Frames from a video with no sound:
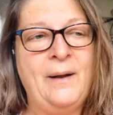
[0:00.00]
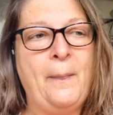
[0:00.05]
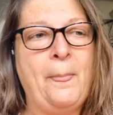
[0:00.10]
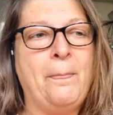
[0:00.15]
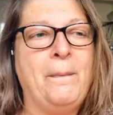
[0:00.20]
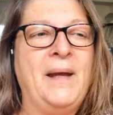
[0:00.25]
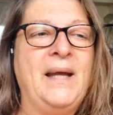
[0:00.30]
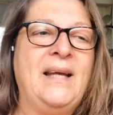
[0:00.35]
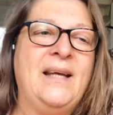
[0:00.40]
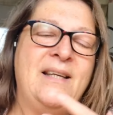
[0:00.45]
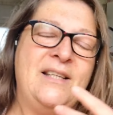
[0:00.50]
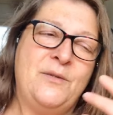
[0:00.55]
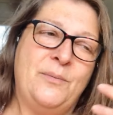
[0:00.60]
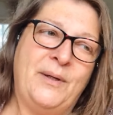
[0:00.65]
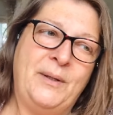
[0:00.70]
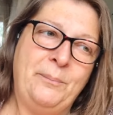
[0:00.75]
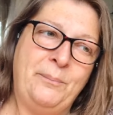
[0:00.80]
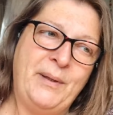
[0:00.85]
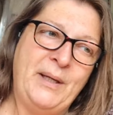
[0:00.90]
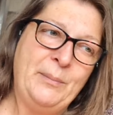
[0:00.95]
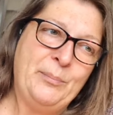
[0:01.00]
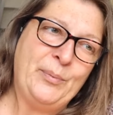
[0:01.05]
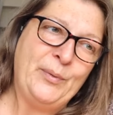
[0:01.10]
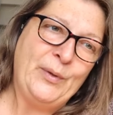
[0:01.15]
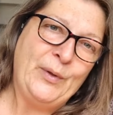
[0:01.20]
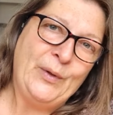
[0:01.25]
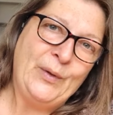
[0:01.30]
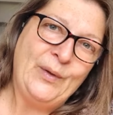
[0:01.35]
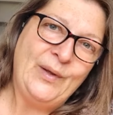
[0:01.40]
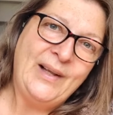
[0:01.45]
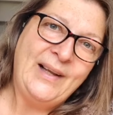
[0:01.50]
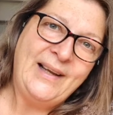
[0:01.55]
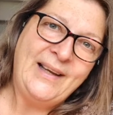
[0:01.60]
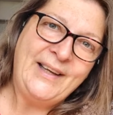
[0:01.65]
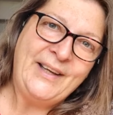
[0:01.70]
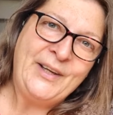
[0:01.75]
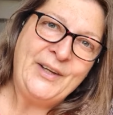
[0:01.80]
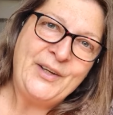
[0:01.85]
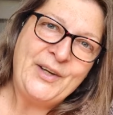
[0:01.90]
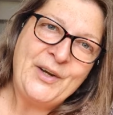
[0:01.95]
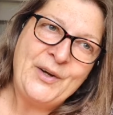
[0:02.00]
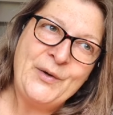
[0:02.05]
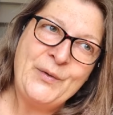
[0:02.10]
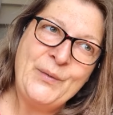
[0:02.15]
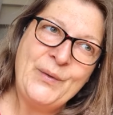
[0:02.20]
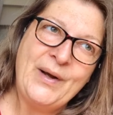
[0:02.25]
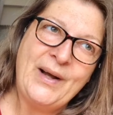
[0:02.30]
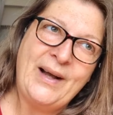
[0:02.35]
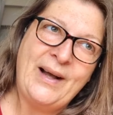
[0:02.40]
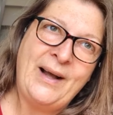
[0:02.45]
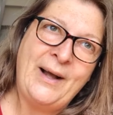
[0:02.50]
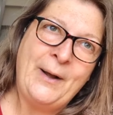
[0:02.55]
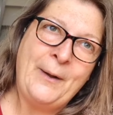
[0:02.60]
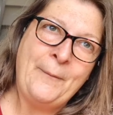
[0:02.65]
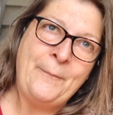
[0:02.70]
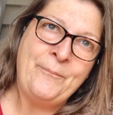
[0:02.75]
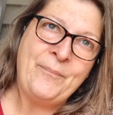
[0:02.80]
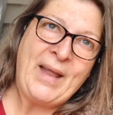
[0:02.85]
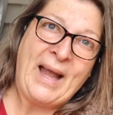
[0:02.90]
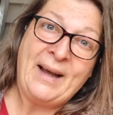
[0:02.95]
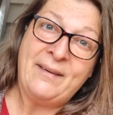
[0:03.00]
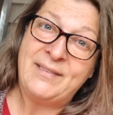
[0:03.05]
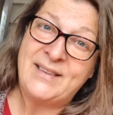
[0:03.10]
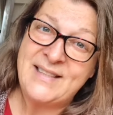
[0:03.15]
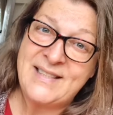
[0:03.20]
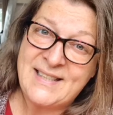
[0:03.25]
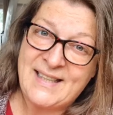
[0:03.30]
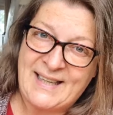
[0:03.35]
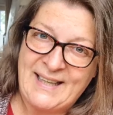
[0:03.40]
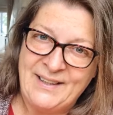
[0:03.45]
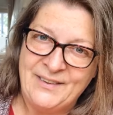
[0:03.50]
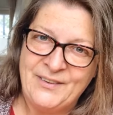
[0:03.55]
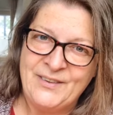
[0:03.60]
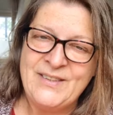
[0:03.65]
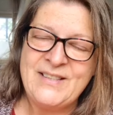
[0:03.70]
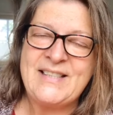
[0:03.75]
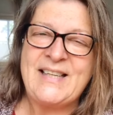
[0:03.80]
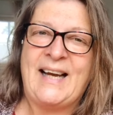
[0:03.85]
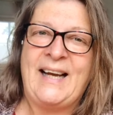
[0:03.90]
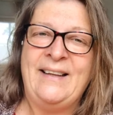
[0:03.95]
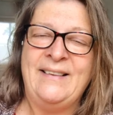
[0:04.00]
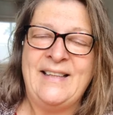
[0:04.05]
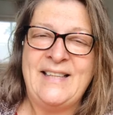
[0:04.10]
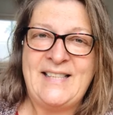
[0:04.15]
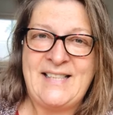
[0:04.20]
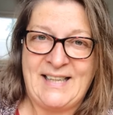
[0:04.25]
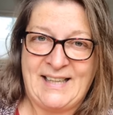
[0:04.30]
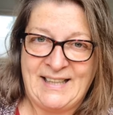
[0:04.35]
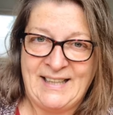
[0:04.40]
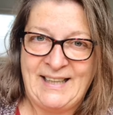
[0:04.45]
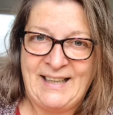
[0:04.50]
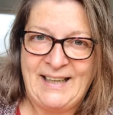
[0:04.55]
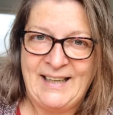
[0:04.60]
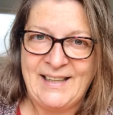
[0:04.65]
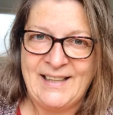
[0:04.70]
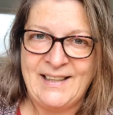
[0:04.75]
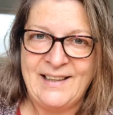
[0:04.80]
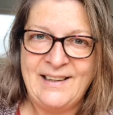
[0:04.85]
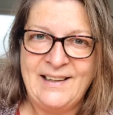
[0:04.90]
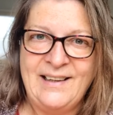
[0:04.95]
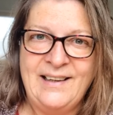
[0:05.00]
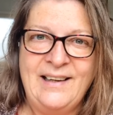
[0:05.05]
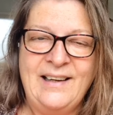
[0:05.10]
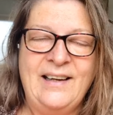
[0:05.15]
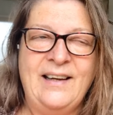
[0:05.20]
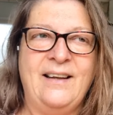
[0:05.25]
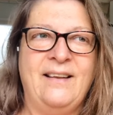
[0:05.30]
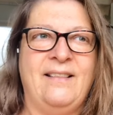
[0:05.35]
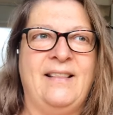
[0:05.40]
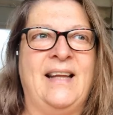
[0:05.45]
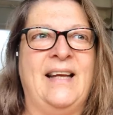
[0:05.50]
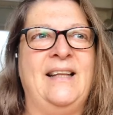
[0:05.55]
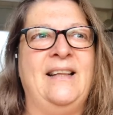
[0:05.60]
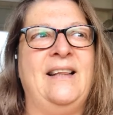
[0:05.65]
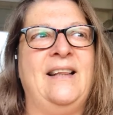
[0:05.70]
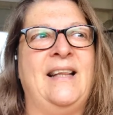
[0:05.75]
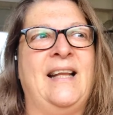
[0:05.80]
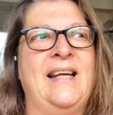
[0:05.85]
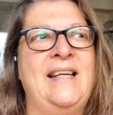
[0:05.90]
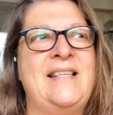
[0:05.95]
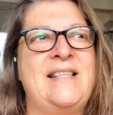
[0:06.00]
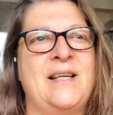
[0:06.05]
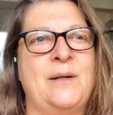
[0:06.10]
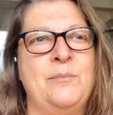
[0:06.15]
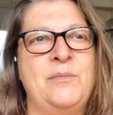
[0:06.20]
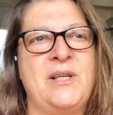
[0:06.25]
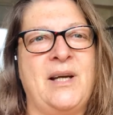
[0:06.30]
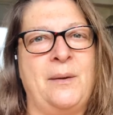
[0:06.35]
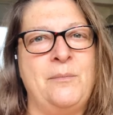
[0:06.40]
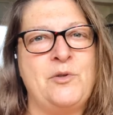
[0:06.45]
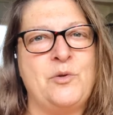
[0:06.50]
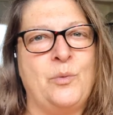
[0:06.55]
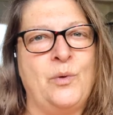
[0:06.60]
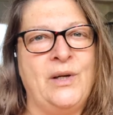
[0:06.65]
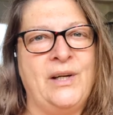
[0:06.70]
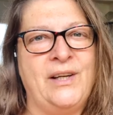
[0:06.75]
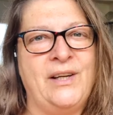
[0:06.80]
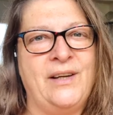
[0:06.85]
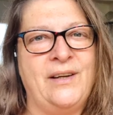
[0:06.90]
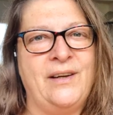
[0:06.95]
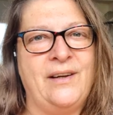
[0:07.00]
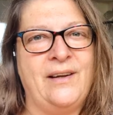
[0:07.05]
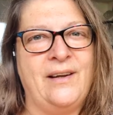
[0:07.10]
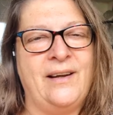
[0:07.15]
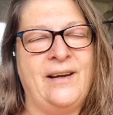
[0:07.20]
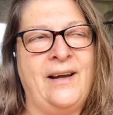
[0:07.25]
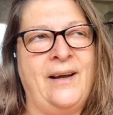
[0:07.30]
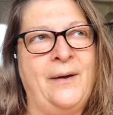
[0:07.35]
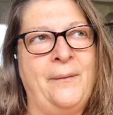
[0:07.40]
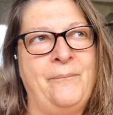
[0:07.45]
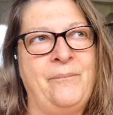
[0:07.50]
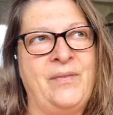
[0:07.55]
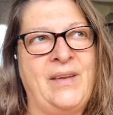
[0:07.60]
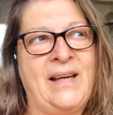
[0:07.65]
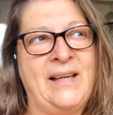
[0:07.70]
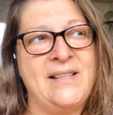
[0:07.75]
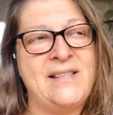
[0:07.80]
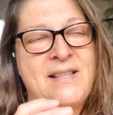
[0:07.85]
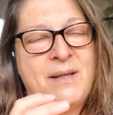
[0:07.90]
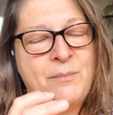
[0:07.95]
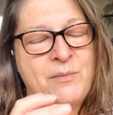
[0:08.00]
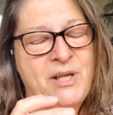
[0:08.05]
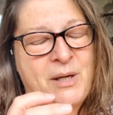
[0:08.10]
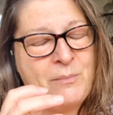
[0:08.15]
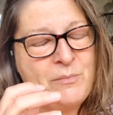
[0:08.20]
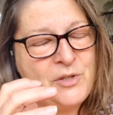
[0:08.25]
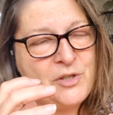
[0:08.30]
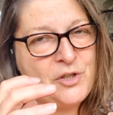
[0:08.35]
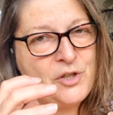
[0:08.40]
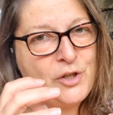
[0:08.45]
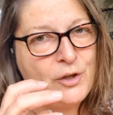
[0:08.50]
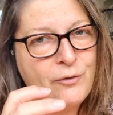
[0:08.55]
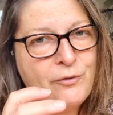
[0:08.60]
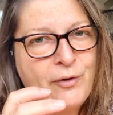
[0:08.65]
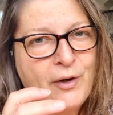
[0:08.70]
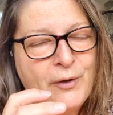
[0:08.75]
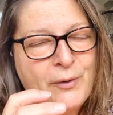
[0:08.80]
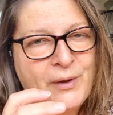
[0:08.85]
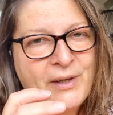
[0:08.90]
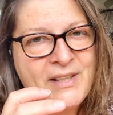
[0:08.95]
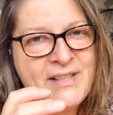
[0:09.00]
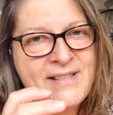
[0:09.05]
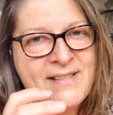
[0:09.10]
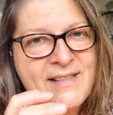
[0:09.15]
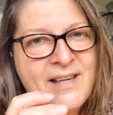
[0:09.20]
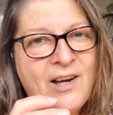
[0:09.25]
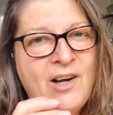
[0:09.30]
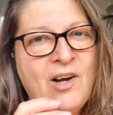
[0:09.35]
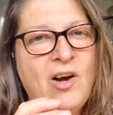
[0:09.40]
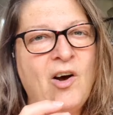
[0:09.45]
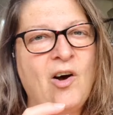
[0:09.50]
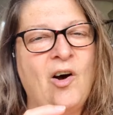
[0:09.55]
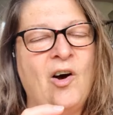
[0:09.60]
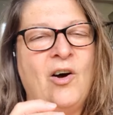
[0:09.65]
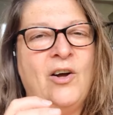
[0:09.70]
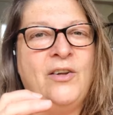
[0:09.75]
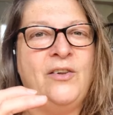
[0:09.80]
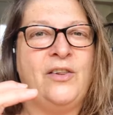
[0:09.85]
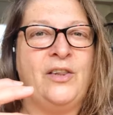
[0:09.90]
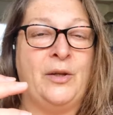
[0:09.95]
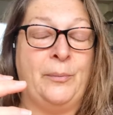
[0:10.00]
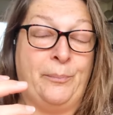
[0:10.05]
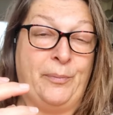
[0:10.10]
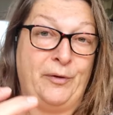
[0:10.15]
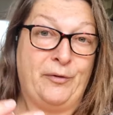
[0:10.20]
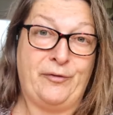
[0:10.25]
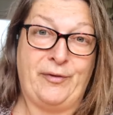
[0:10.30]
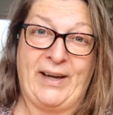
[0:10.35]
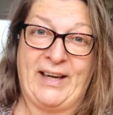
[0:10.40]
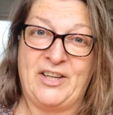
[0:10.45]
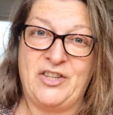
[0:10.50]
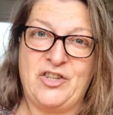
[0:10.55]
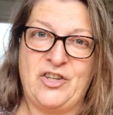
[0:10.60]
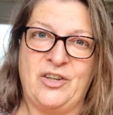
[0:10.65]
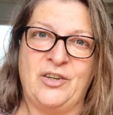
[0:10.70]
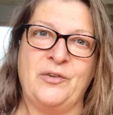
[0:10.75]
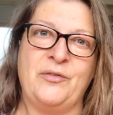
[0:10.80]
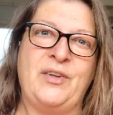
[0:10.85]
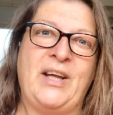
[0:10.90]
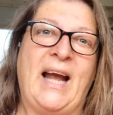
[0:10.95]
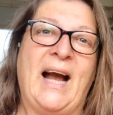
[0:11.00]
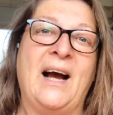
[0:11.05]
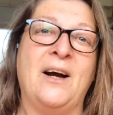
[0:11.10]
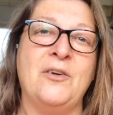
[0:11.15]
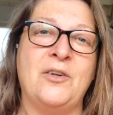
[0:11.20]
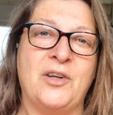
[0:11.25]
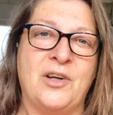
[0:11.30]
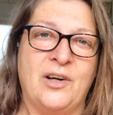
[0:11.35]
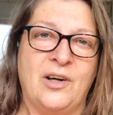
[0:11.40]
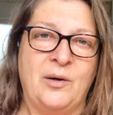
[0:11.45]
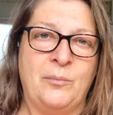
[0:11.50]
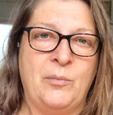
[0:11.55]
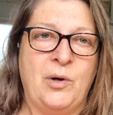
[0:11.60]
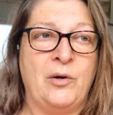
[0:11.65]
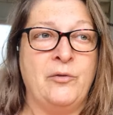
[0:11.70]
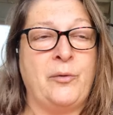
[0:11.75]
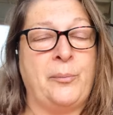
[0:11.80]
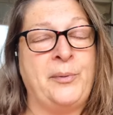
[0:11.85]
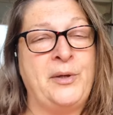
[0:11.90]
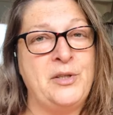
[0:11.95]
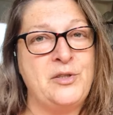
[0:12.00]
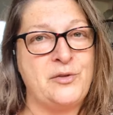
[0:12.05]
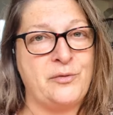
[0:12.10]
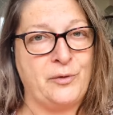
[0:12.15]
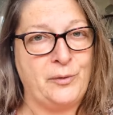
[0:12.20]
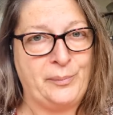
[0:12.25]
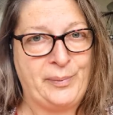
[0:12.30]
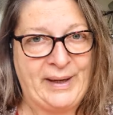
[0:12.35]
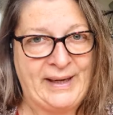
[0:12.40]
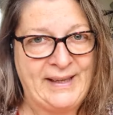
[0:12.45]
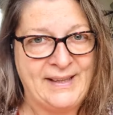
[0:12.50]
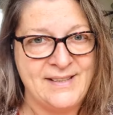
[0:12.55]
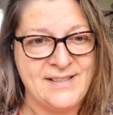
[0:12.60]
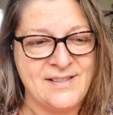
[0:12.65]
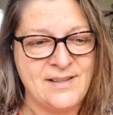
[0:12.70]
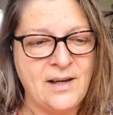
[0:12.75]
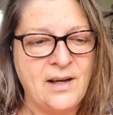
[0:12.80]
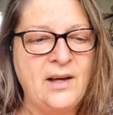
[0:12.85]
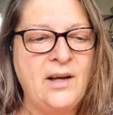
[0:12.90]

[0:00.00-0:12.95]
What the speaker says: Because when people, have the skills and the technique, then they sometimes they are sometimes too focused on the perfection of the outcome of a beautiful page.